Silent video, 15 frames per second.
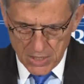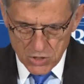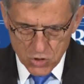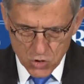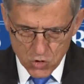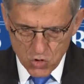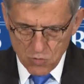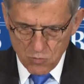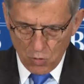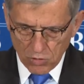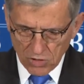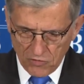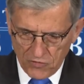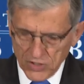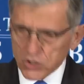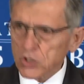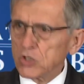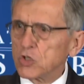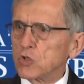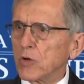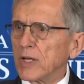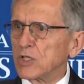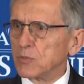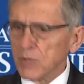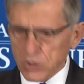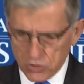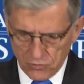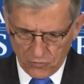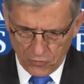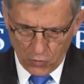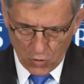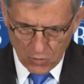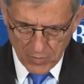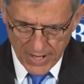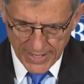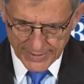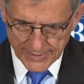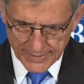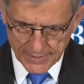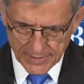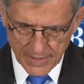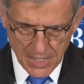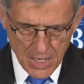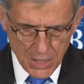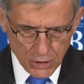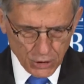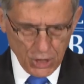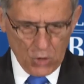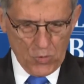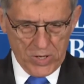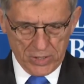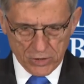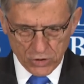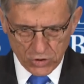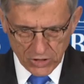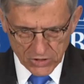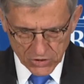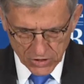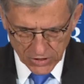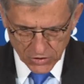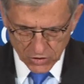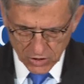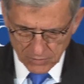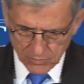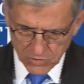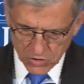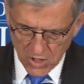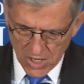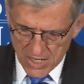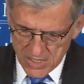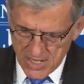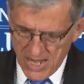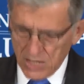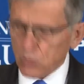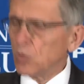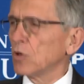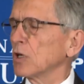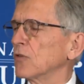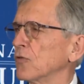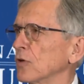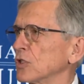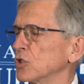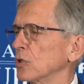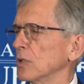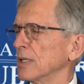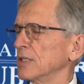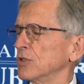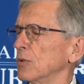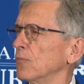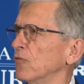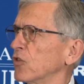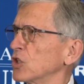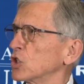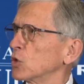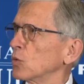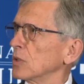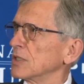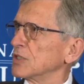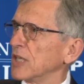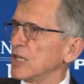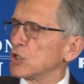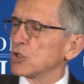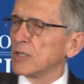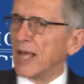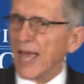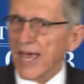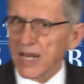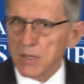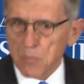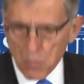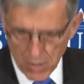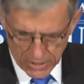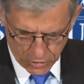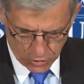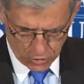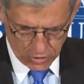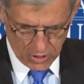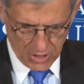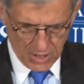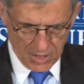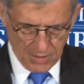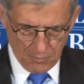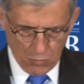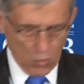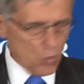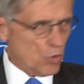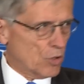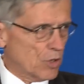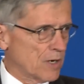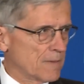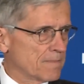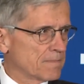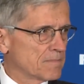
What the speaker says: new, more efficient transmission formats, low-energy systems, network virtualization, and much more.